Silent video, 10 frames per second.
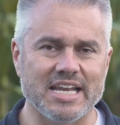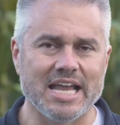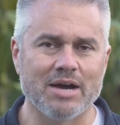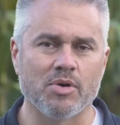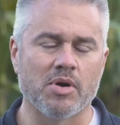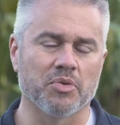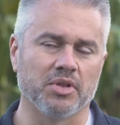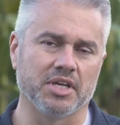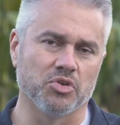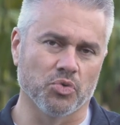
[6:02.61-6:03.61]
Now I want
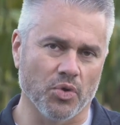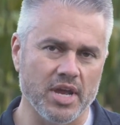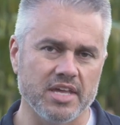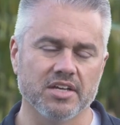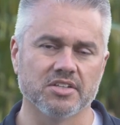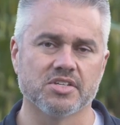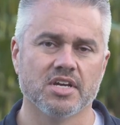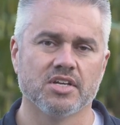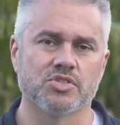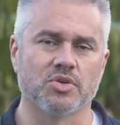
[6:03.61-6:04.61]
really great yields.
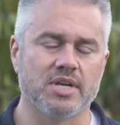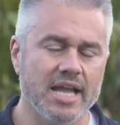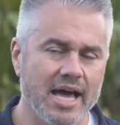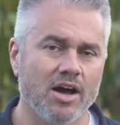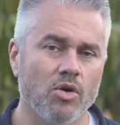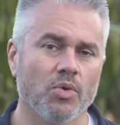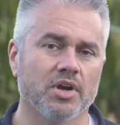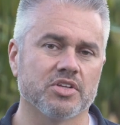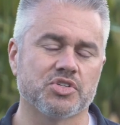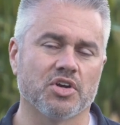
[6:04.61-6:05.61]
So now
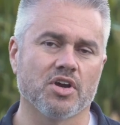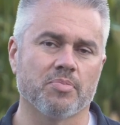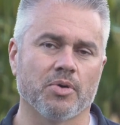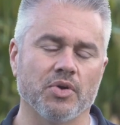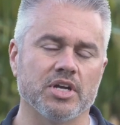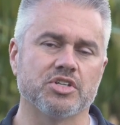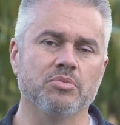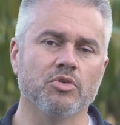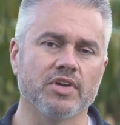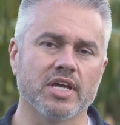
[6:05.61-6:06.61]
we're gonna start our
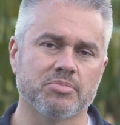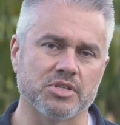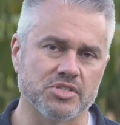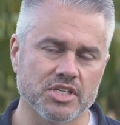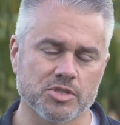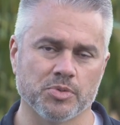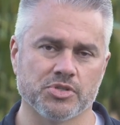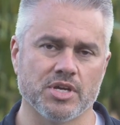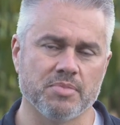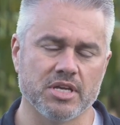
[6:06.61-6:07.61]
progression moving up to
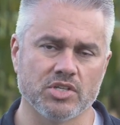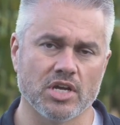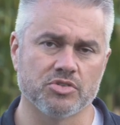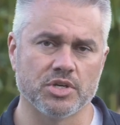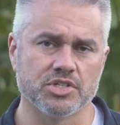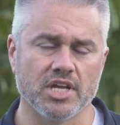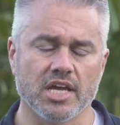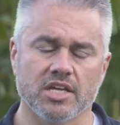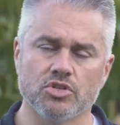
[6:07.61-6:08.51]
6% base saturation K.